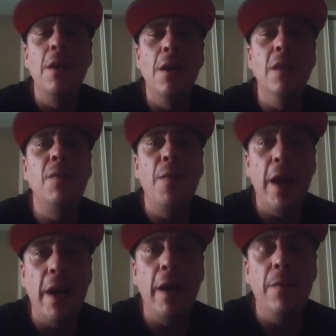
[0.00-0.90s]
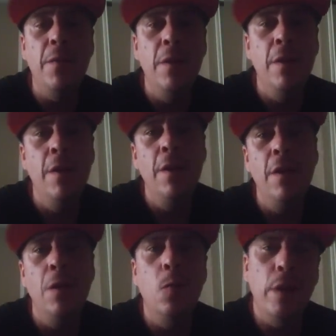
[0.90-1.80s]
us 5,
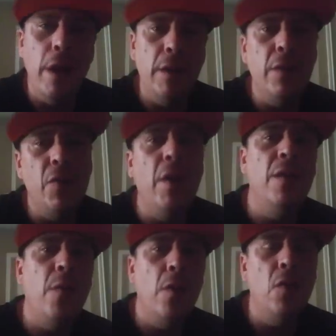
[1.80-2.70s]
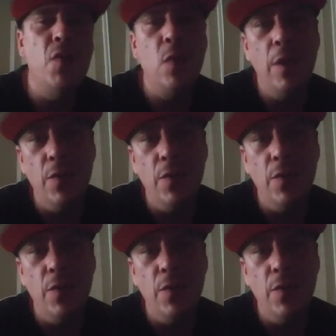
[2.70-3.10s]
we actually transferred onto a little